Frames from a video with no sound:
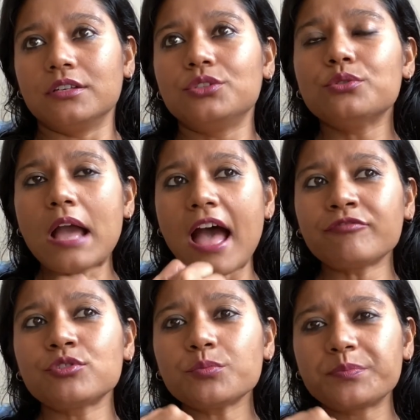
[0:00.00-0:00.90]
you
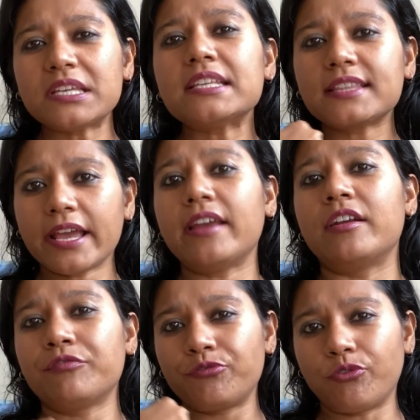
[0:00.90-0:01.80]
have to be
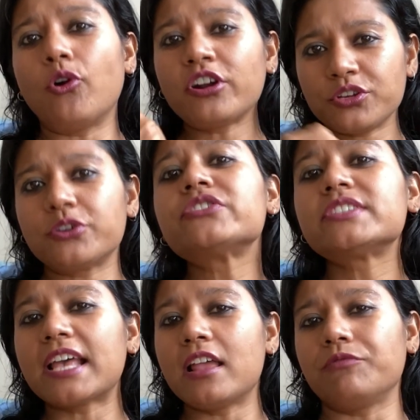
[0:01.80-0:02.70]
there for
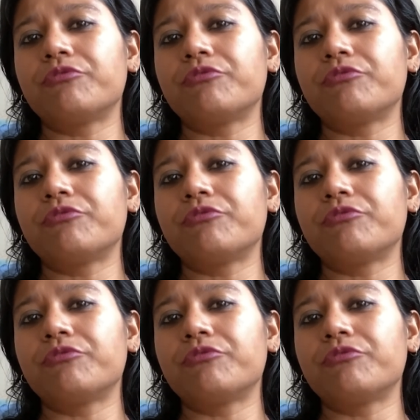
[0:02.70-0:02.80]
yourself